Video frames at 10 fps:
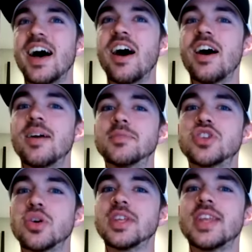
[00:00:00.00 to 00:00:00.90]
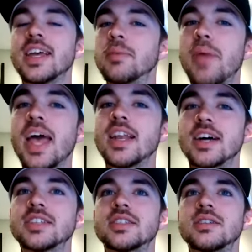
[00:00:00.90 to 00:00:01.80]
um, so that they can paint
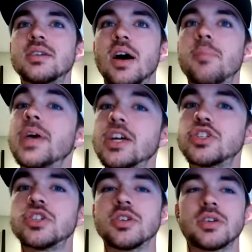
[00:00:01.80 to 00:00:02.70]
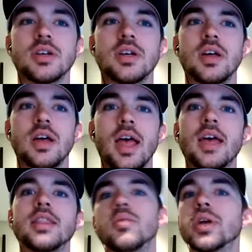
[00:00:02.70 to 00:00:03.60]
us a picture
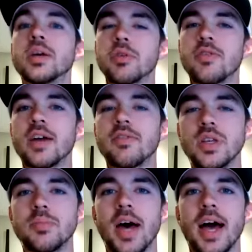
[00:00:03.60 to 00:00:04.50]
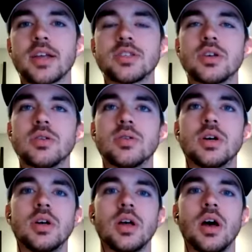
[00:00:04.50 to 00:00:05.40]
and then we can provide feedback. So
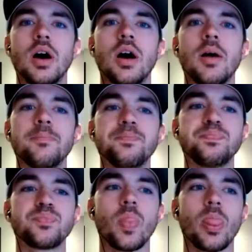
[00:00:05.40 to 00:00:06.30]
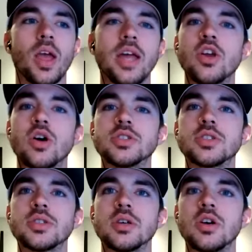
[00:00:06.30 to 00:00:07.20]
um, in
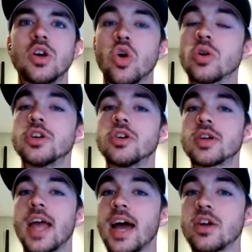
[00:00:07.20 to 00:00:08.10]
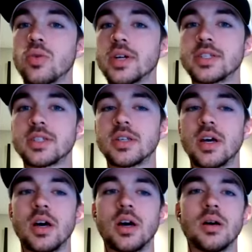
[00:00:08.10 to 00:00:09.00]
those earlier categories,
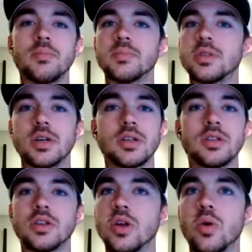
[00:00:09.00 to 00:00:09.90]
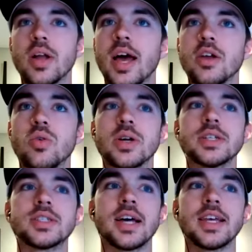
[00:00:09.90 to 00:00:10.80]
um, the the lower
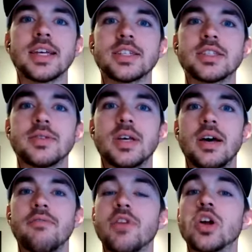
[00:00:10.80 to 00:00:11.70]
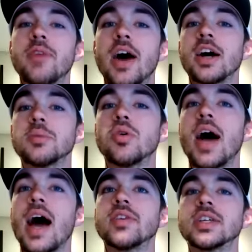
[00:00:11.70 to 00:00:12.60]
categories, I think it's very valuable
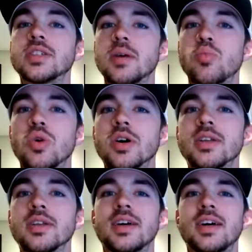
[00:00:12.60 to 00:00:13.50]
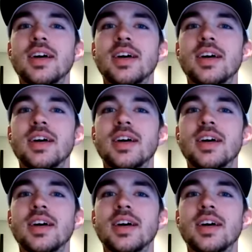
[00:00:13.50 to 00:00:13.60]
having someone